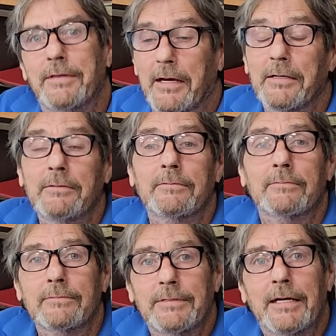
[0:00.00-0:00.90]
Yeah.
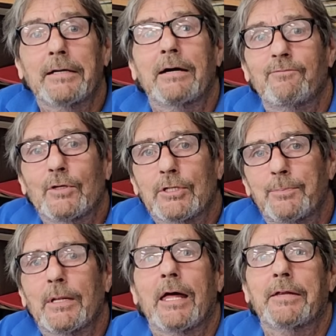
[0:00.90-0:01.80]
I filled
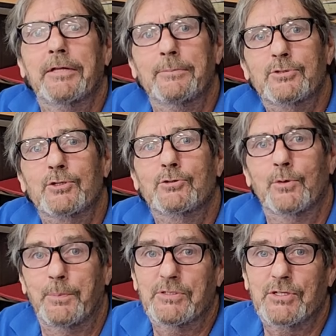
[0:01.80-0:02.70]
up a lot of dumpsters
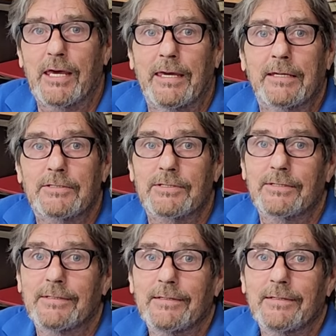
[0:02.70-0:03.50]
with mistakes.